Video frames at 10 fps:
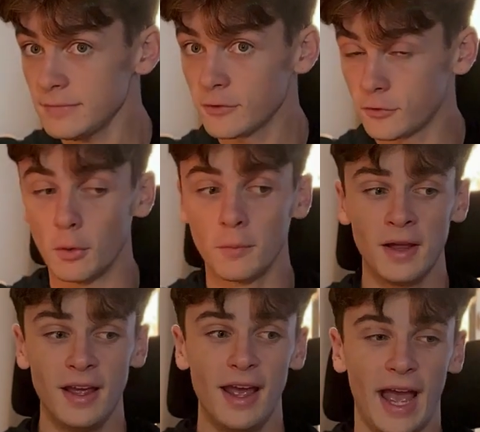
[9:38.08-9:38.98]
So
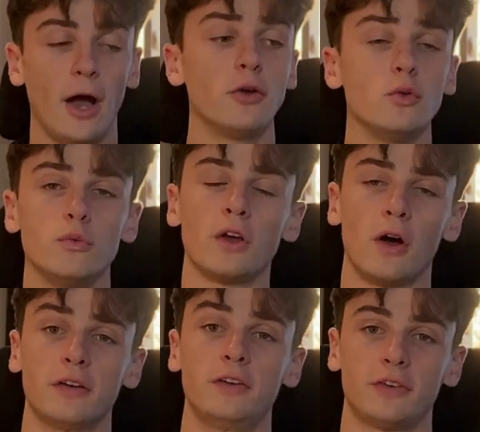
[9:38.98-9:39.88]
how you
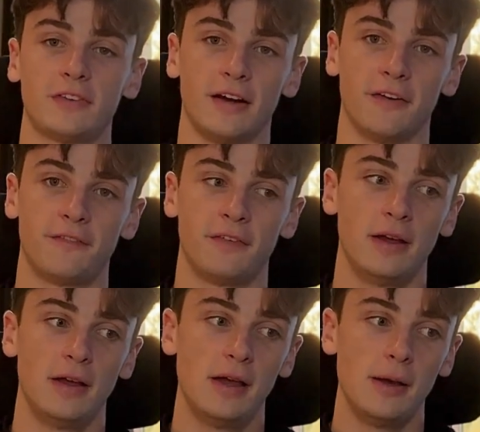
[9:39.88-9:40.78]
talk to yourself
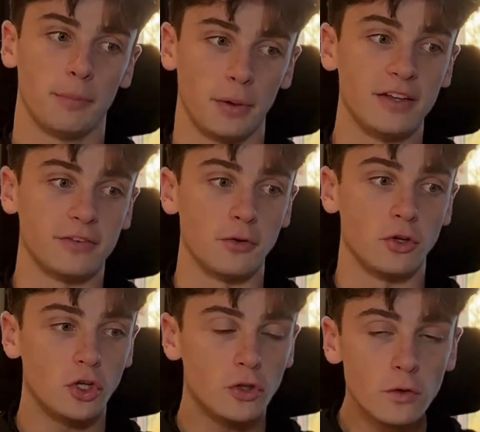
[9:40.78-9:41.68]
plays a
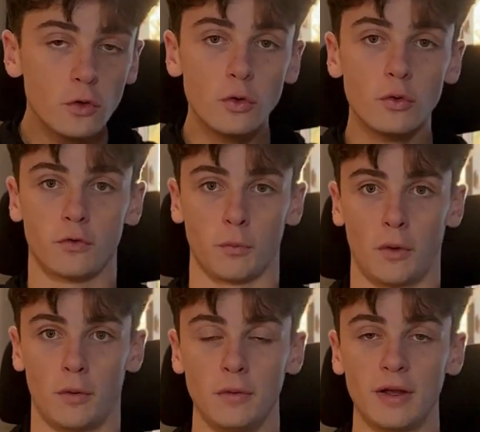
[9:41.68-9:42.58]
huge
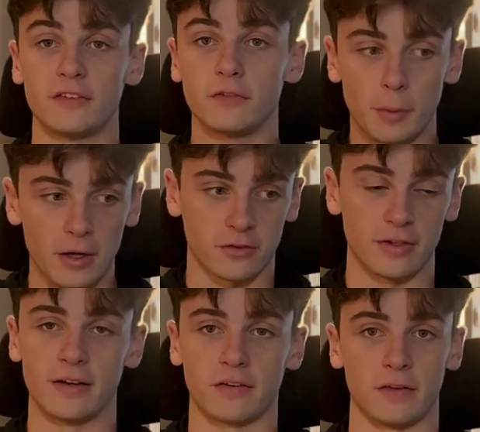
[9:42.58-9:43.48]
role,
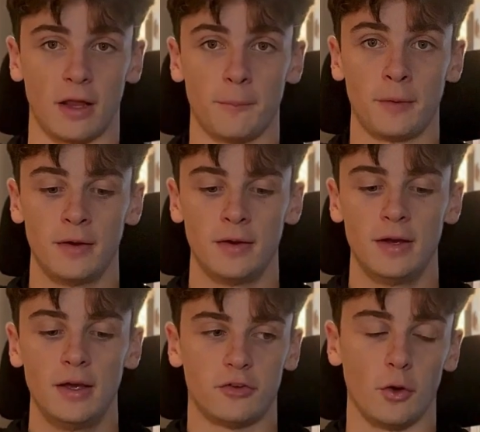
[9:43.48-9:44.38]
especially in a slump.
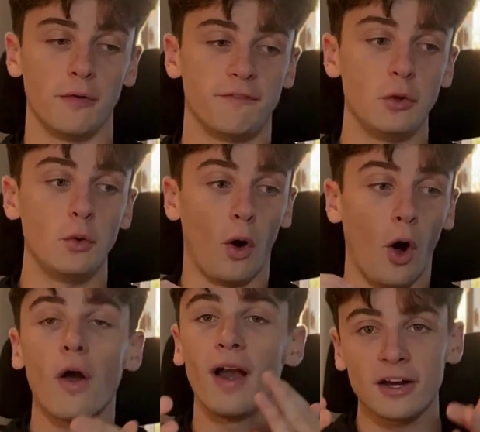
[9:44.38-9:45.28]
So if you
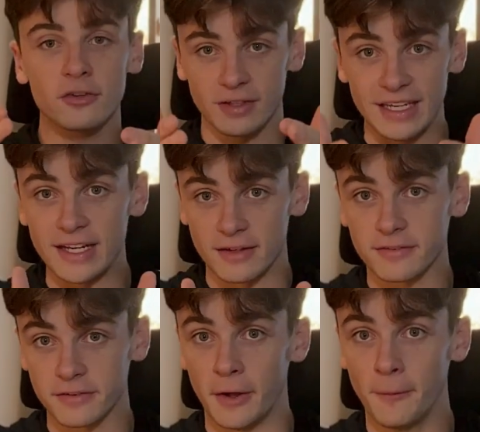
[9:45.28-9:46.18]
are actually in a
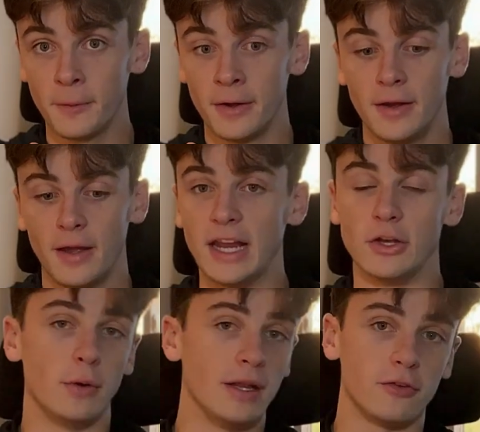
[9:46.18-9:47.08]
slump and
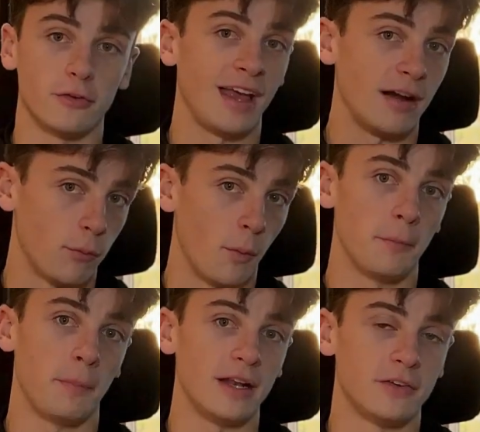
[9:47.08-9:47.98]
you didn't just have
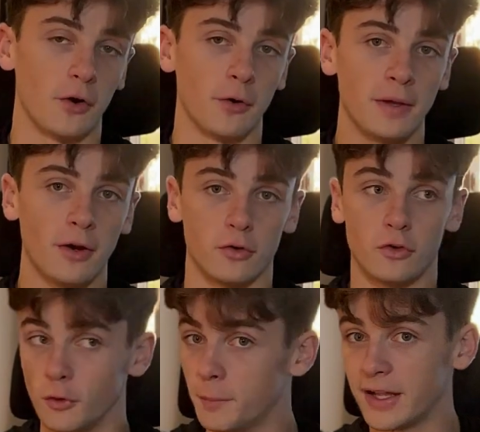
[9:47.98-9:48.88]
one bad tournament or
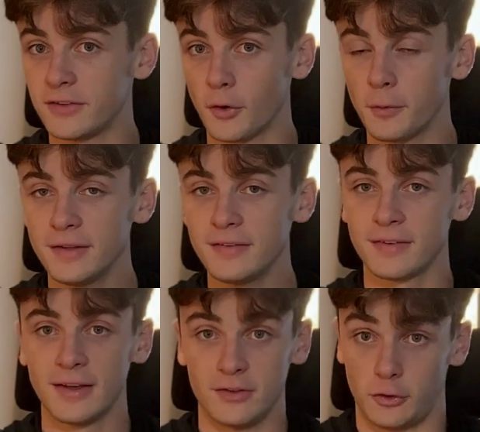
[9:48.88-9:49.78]
two bad
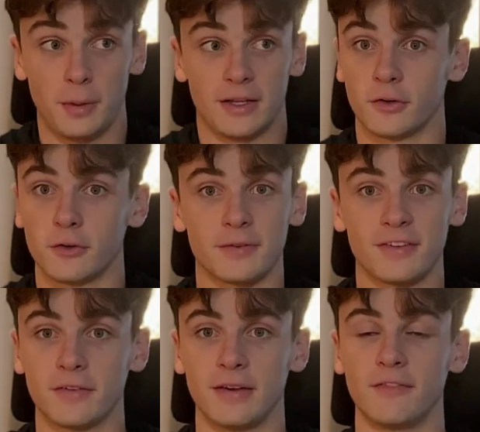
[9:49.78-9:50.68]
tournaments
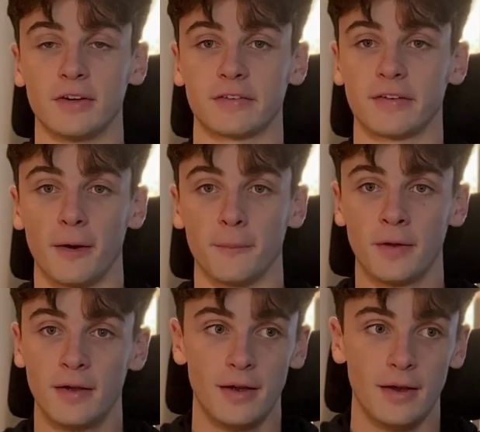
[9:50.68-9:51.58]
isn't even a slump.
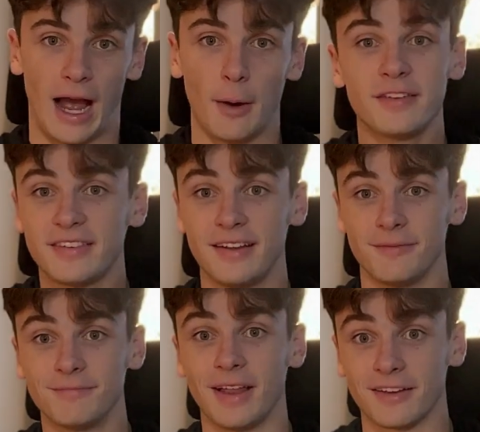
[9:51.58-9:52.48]
I would
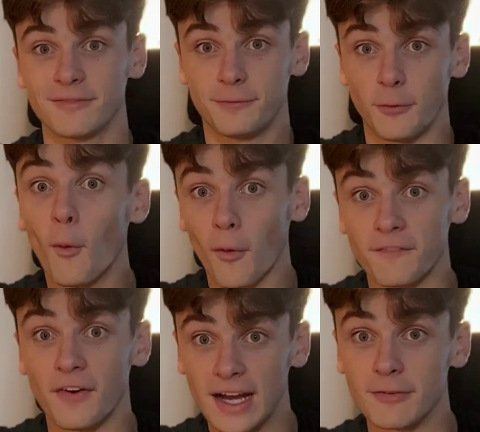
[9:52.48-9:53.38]
say like 4 or
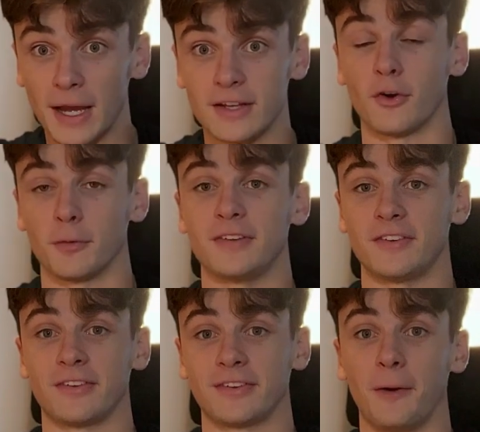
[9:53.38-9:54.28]
5 bad tournaments
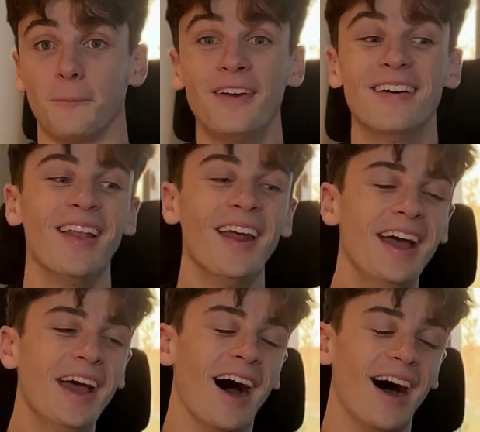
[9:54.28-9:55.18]
is a slump.
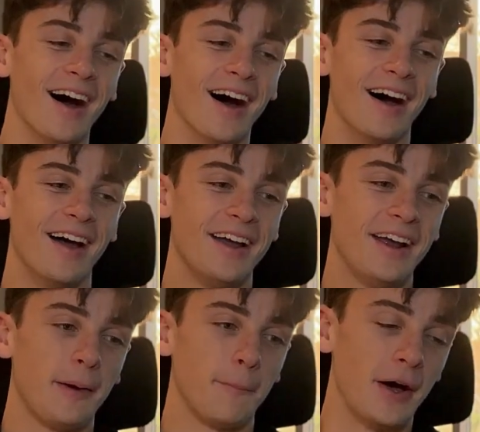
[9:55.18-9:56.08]

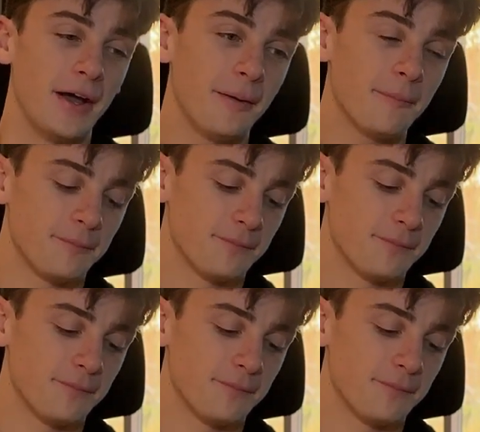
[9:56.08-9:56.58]
But